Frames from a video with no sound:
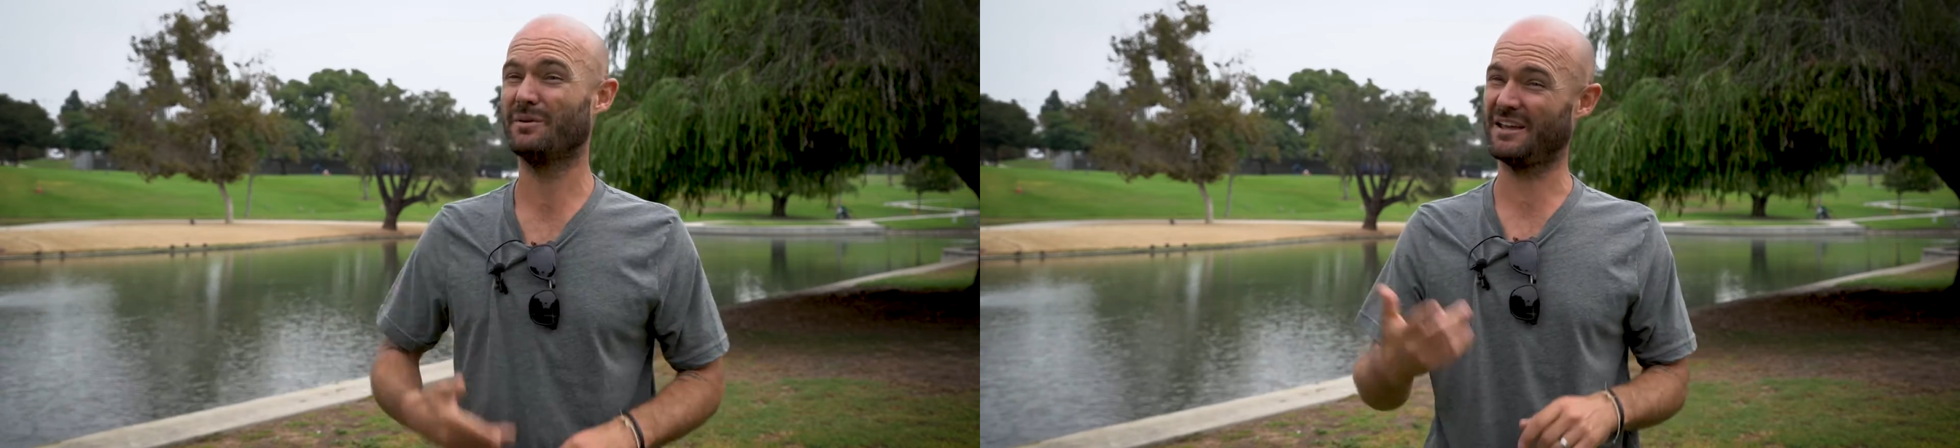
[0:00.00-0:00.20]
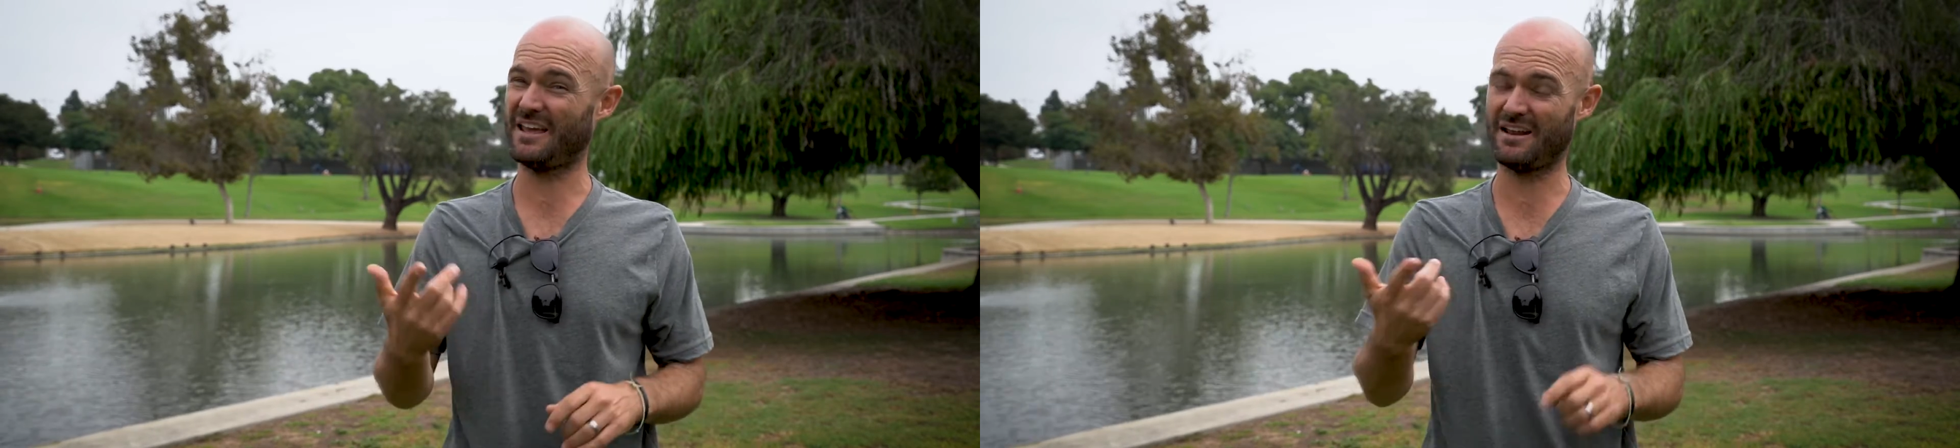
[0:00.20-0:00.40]

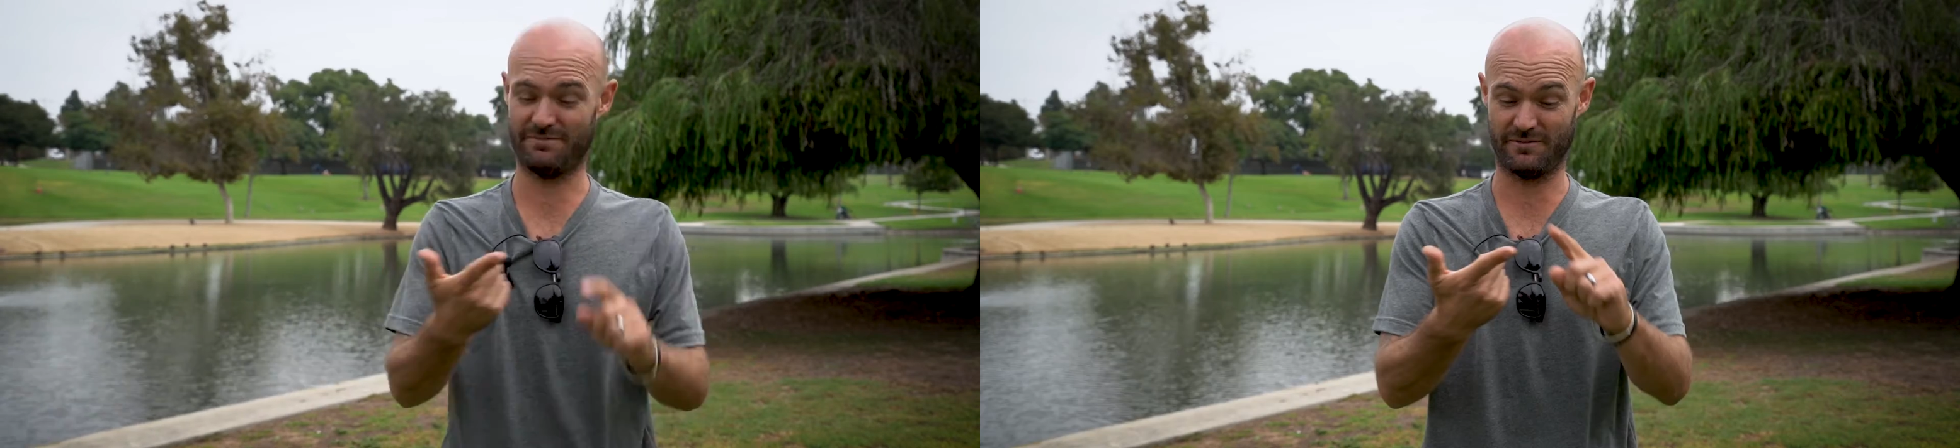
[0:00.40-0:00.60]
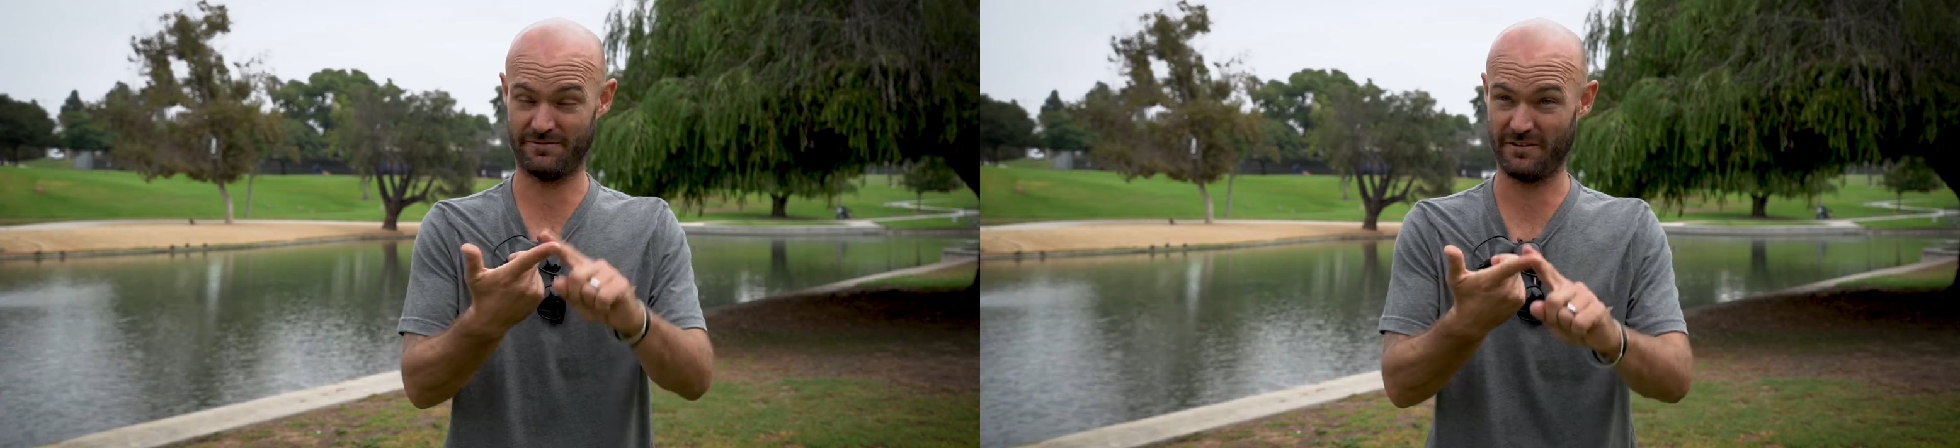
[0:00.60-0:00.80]
but again,
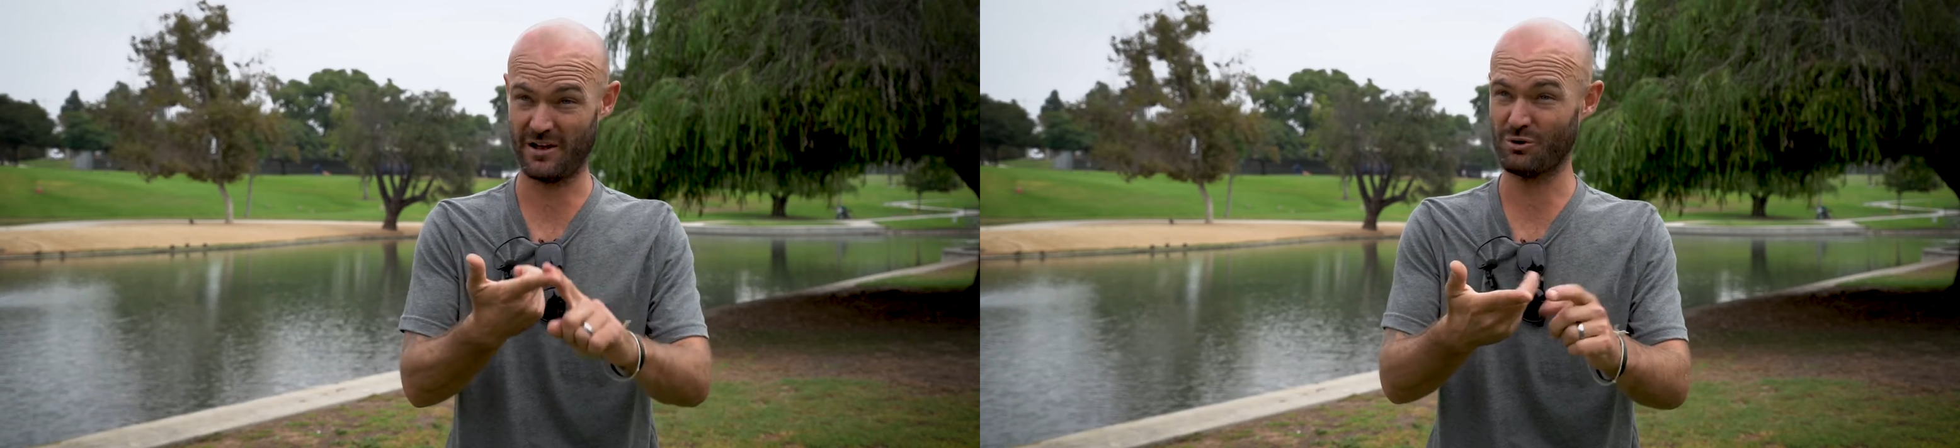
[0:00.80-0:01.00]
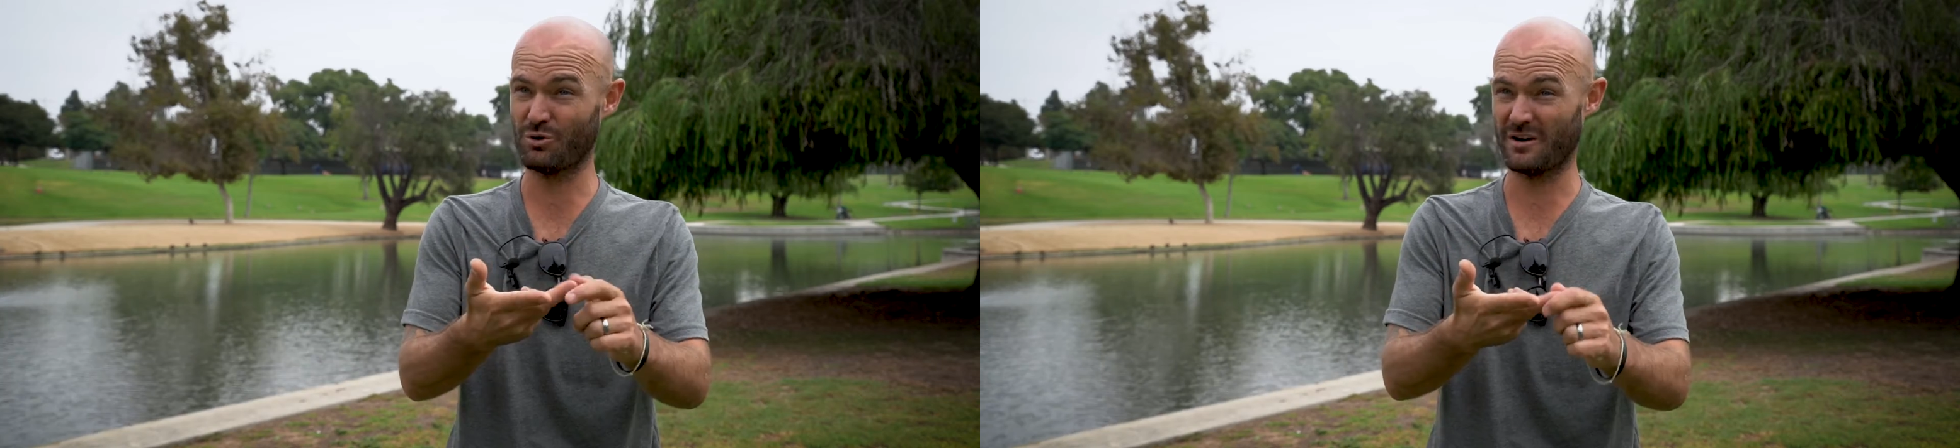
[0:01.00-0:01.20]
for
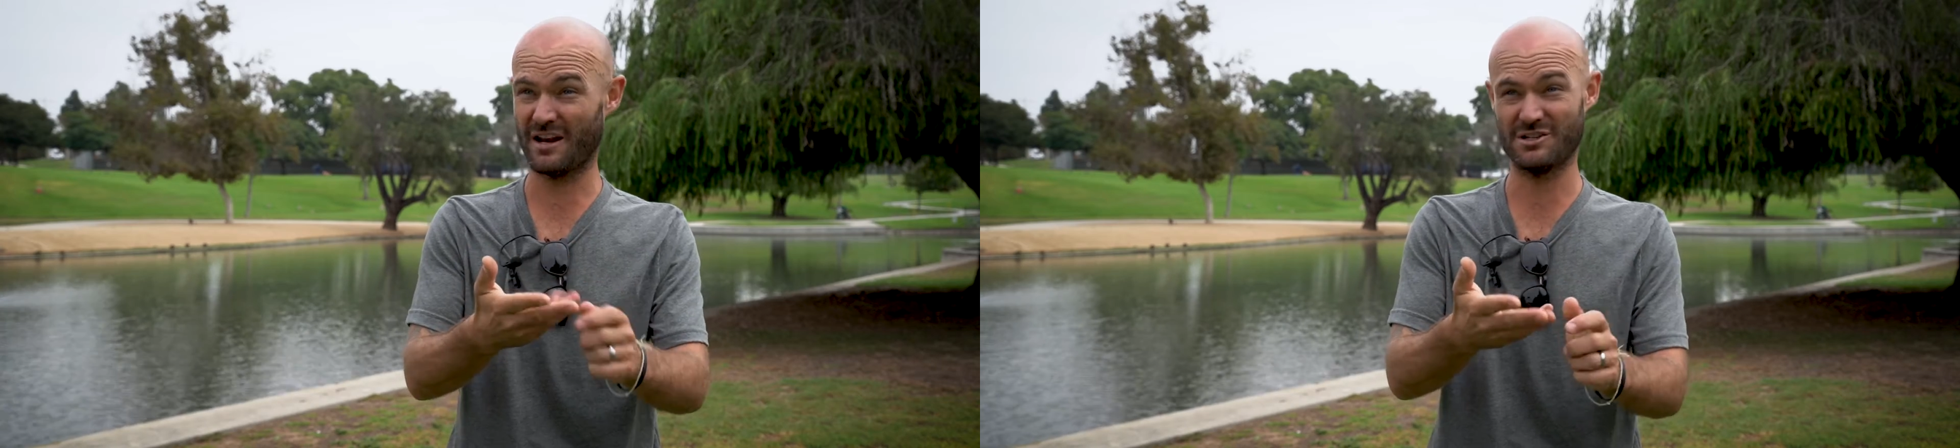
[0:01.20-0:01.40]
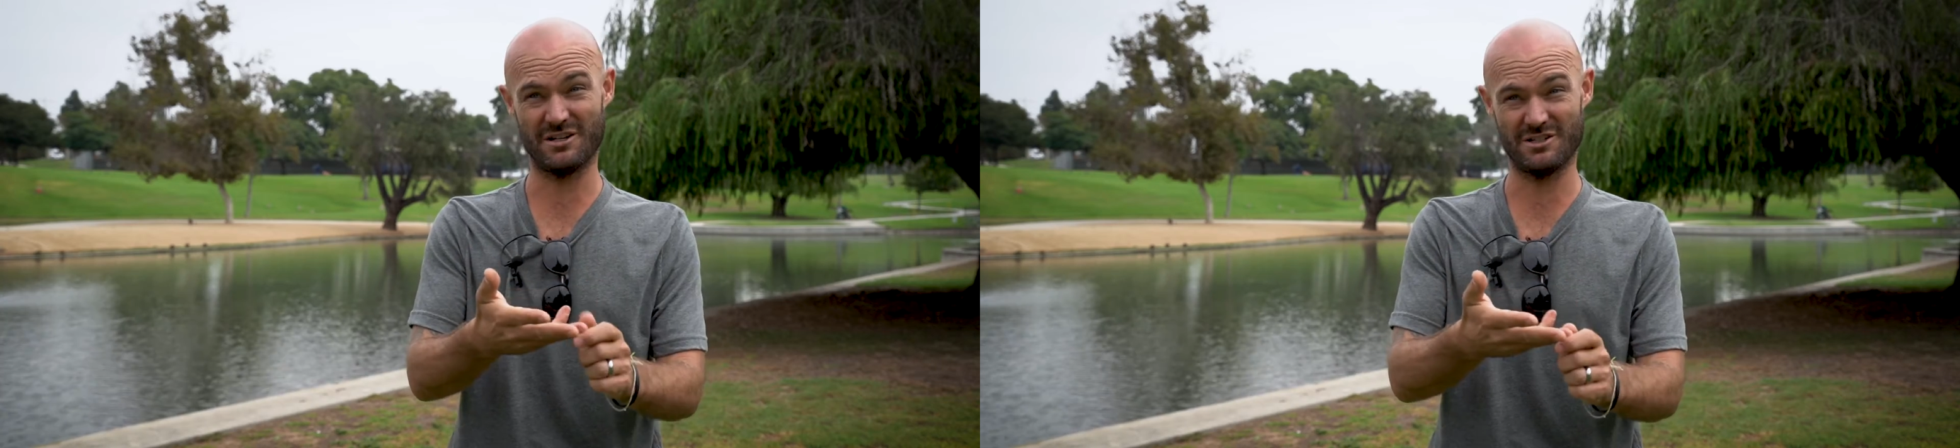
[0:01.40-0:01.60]
fun,
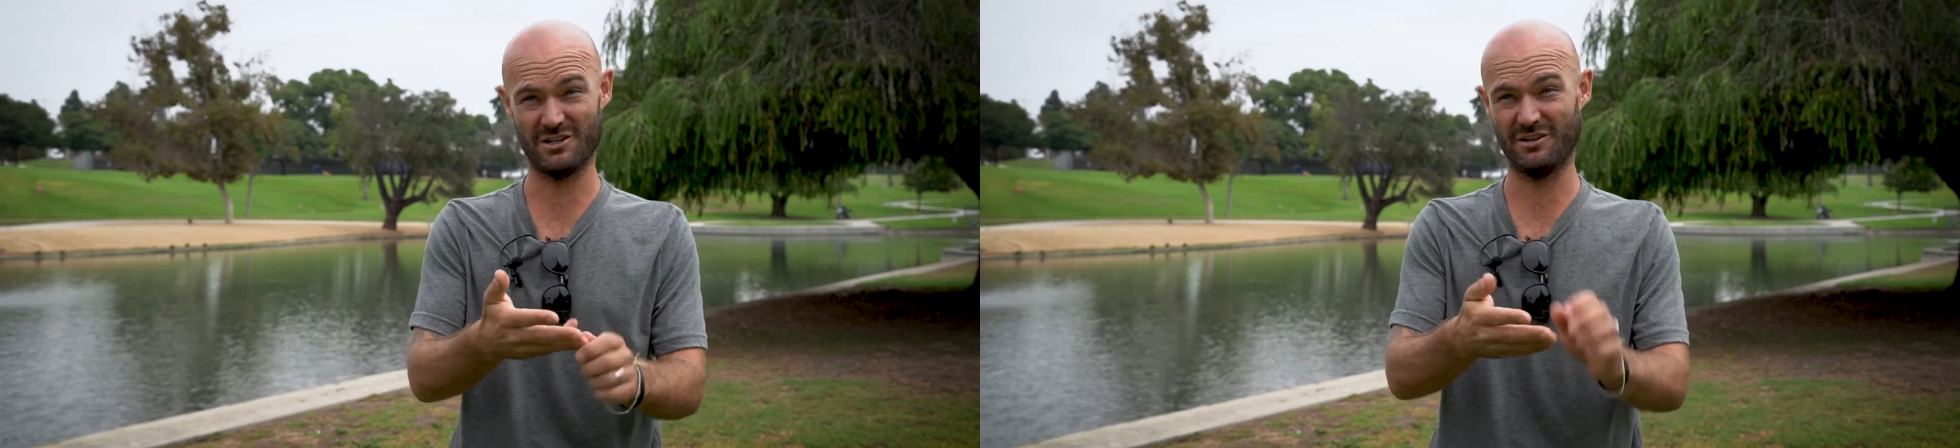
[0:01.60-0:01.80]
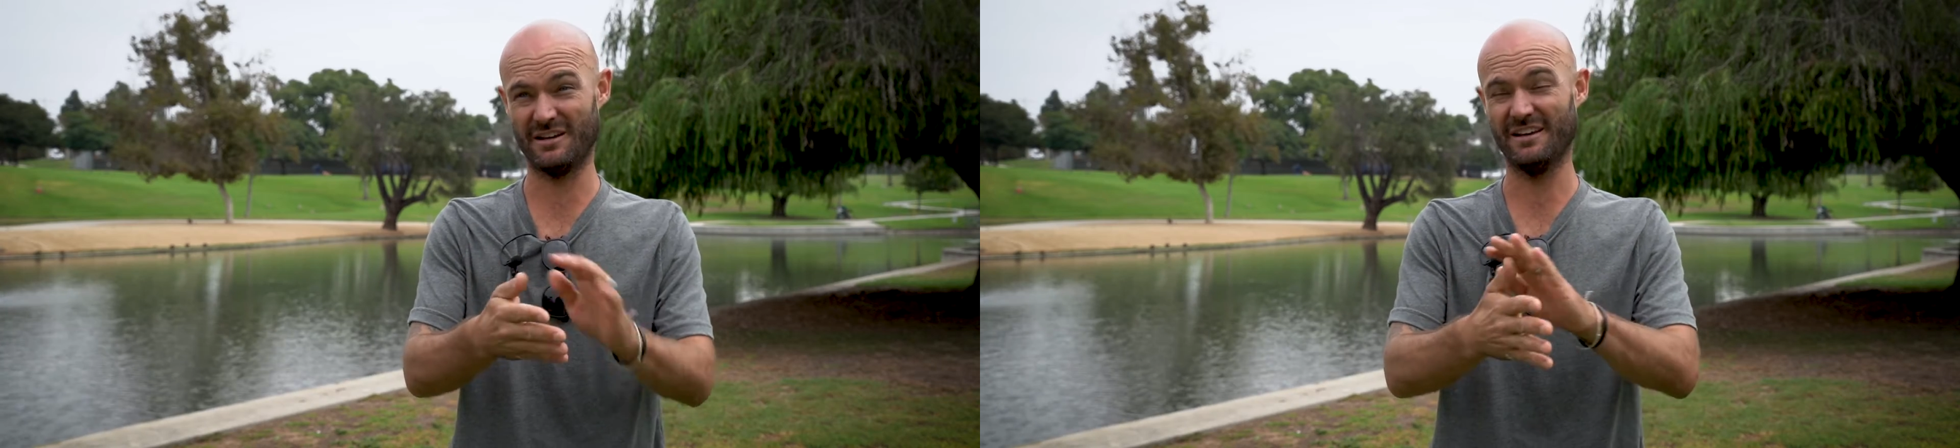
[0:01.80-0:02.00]
coordination,
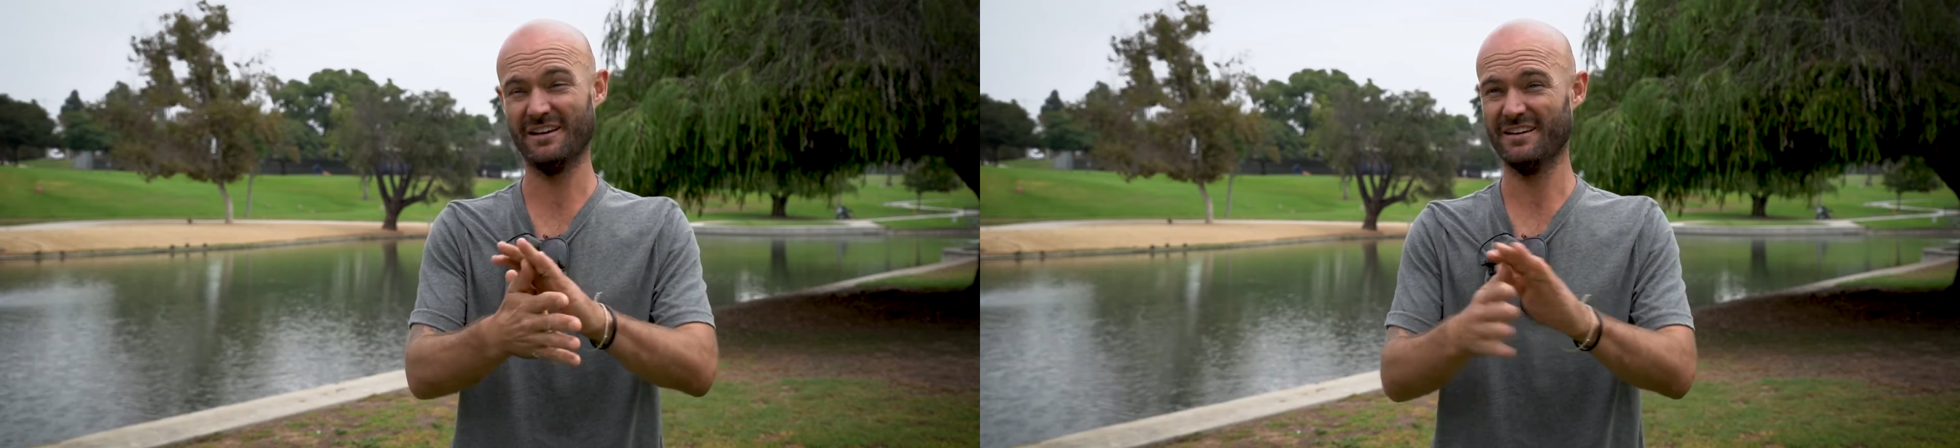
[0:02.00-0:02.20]
agility,